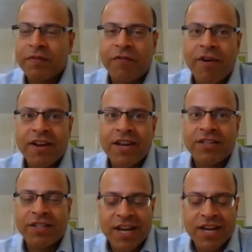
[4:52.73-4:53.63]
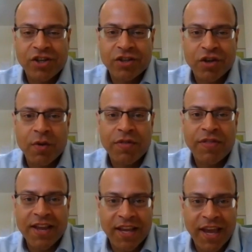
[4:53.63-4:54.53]
for any teachers who are
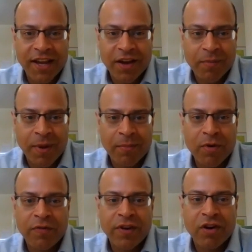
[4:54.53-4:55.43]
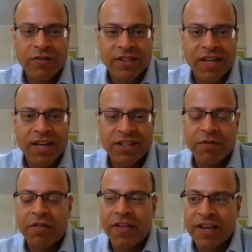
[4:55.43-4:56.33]
thinking about moving overseas
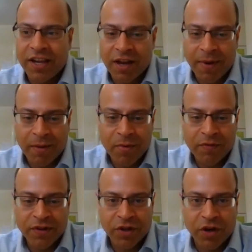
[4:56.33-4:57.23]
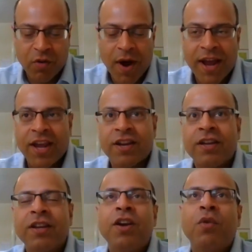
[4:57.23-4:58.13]
and thinking about moving to Kuwait
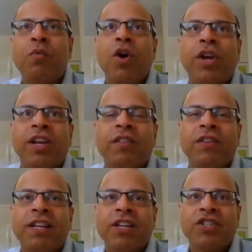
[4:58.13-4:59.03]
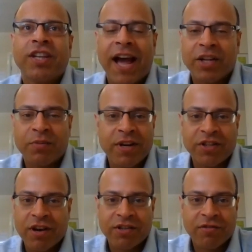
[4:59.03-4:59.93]
and working at the English Academy,
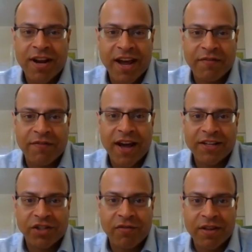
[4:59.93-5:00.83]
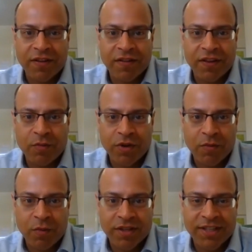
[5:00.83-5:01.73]
is, is there any advice or anything that you,
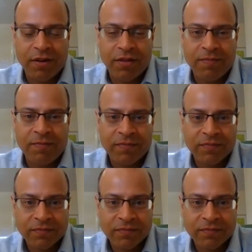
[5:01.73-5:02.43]
you want to tell them?